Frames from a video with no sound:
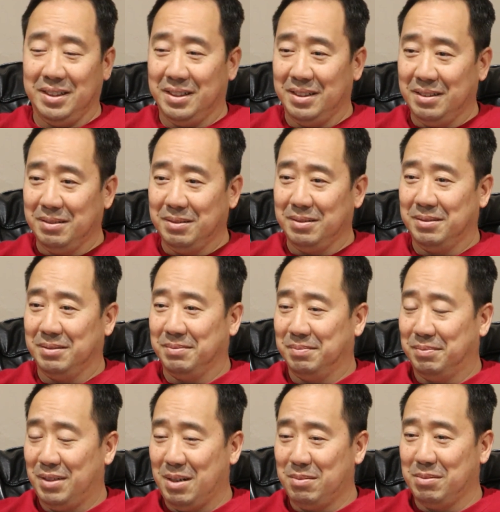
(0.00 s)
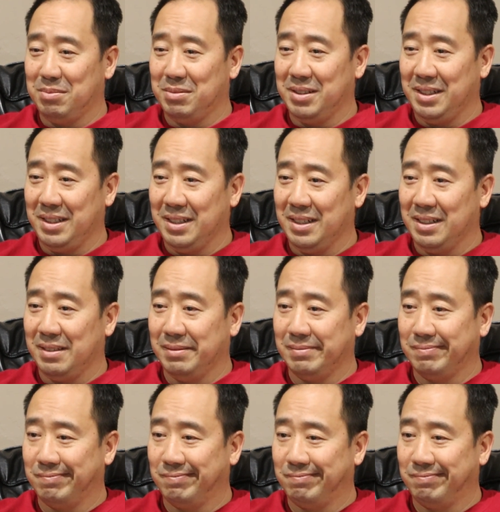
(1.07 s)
you know, probably a,